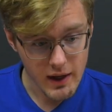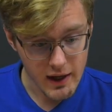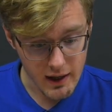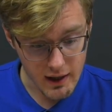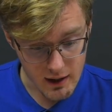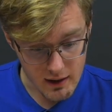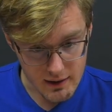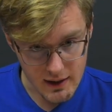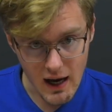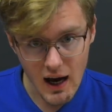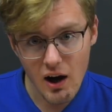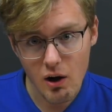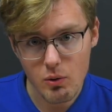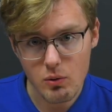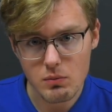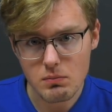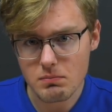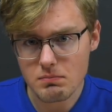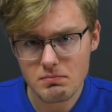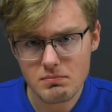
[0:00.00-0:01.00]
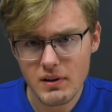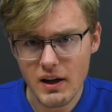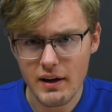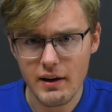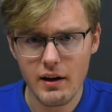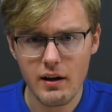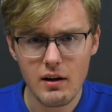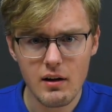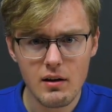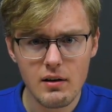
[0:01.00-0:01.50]
And now,
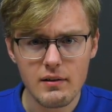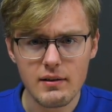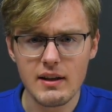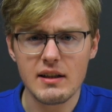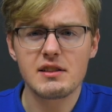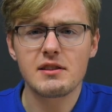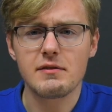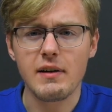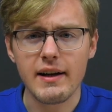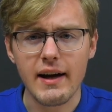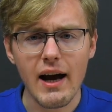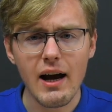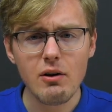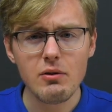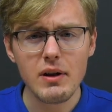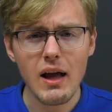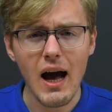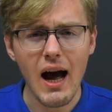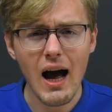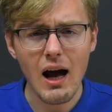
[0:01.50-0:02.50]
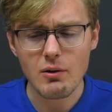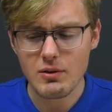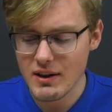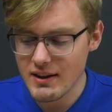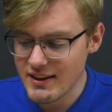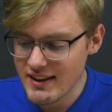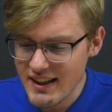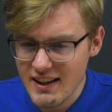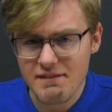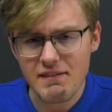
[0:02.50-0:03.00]
kind of, let's find out how
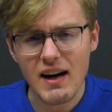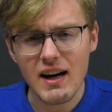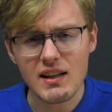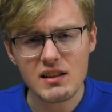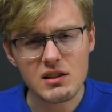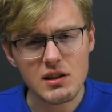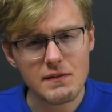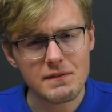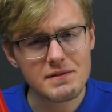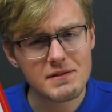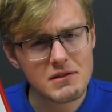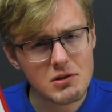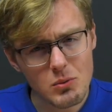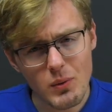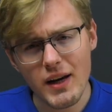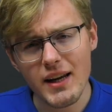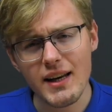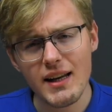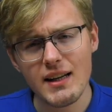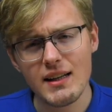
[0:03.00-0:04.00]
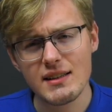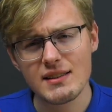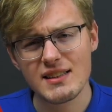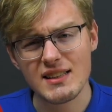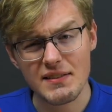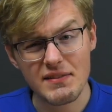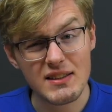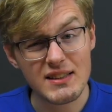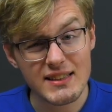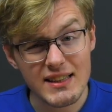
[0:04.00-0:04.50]
the device of
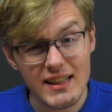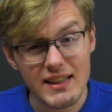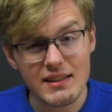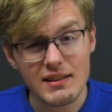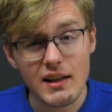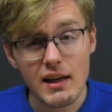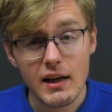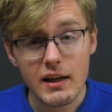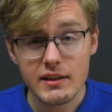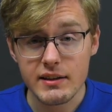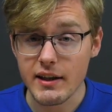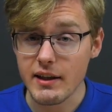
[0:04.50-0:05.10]
2017